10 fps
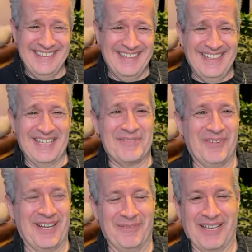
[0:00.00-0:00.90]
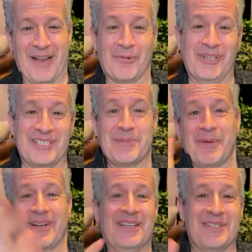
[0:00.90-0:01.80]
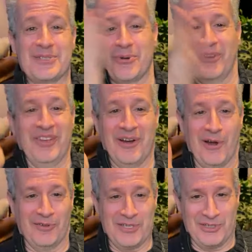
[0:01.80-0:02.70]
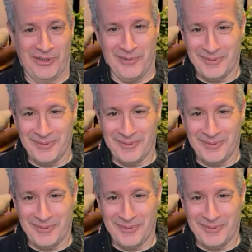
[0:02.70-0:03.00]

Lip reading: It's funny. Everyone disappeared on Discord and then Harvey showed up.